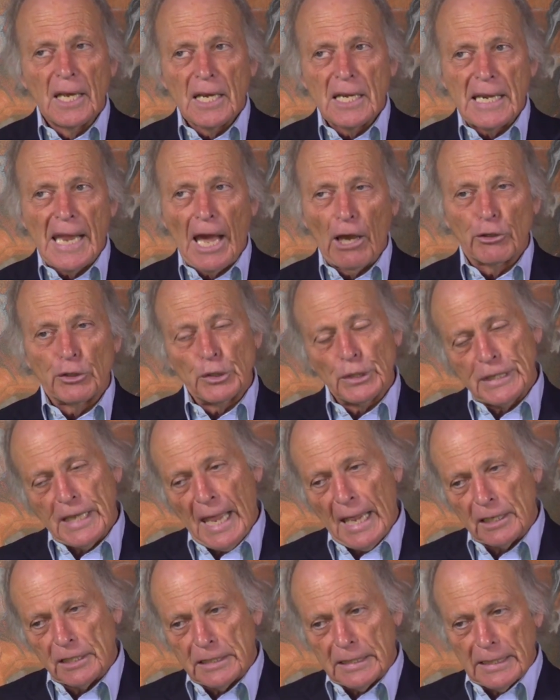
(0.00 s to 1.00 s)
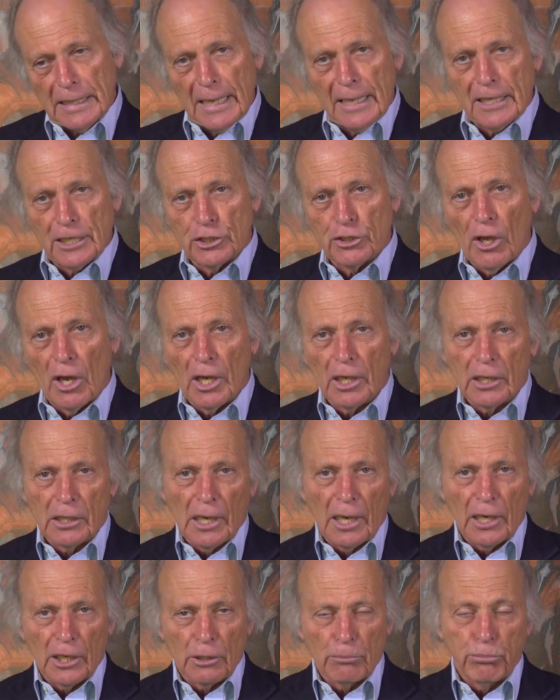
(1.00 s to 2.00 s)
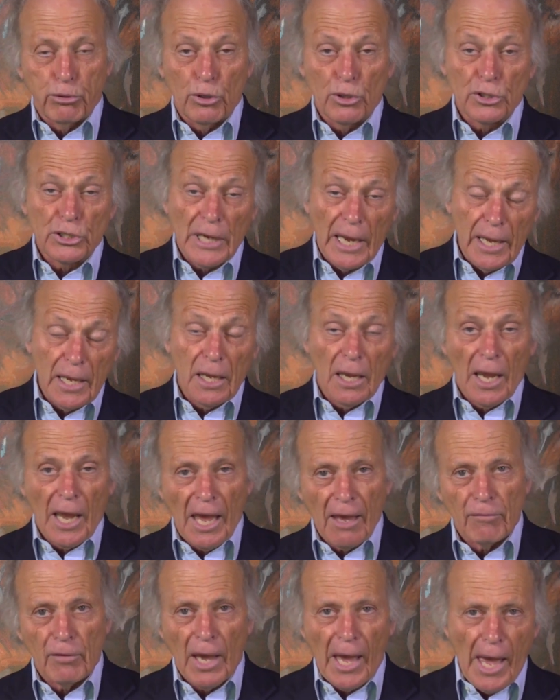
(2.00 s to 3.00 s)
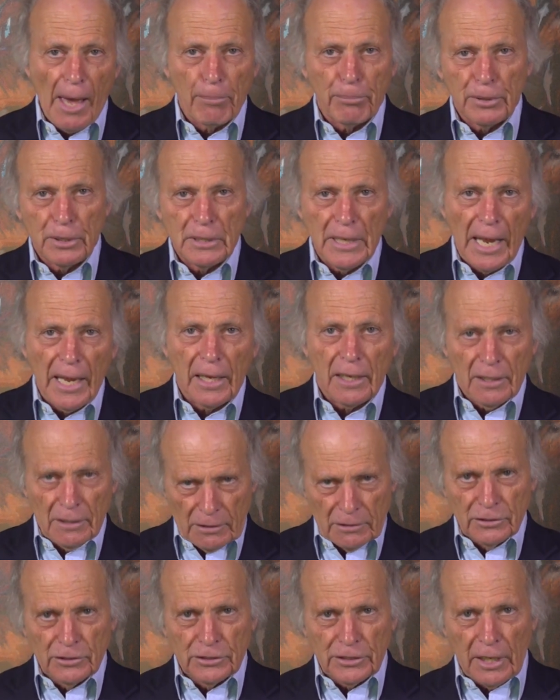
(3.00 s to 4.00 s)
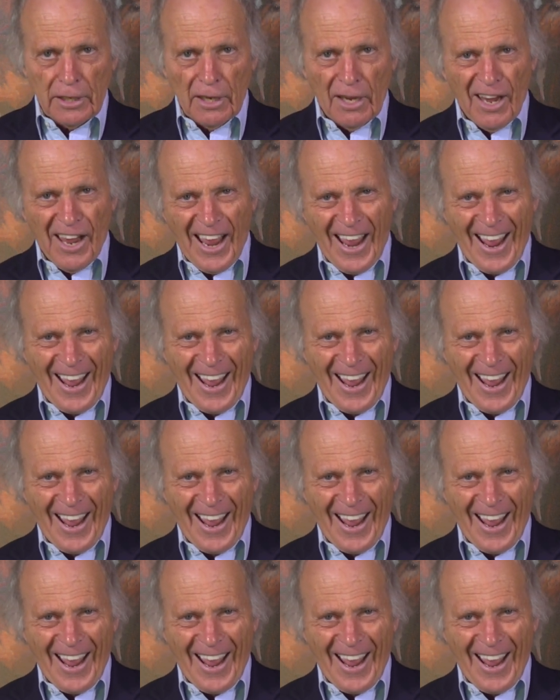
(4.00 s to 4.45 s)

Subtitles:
Now you can't. You got to talk, got to push. Hey, have a happy day. See ya.